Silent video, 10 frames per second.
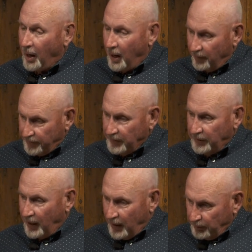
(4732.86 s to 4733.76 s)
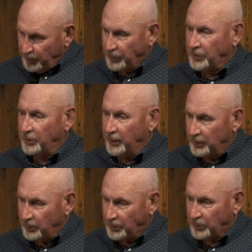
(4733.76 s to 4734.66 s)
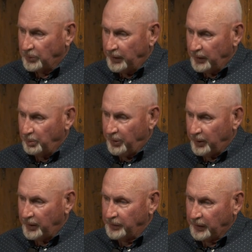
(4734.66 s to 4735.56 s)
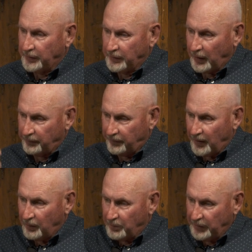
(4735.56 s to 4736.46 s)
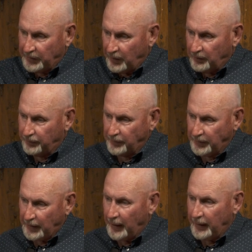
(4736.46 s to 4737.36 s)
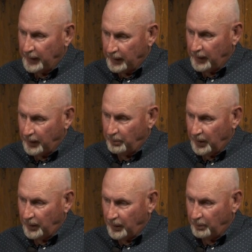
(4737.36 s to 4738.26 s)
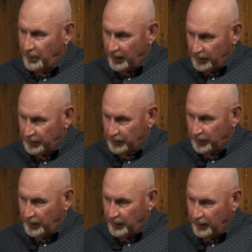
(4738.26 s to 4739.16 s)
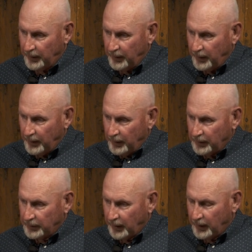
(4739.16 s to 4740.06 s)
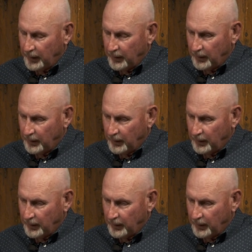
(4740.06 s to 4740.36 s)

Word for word: oftentimes during those three year periods, I found myself standing in the middle of Bear Street saying,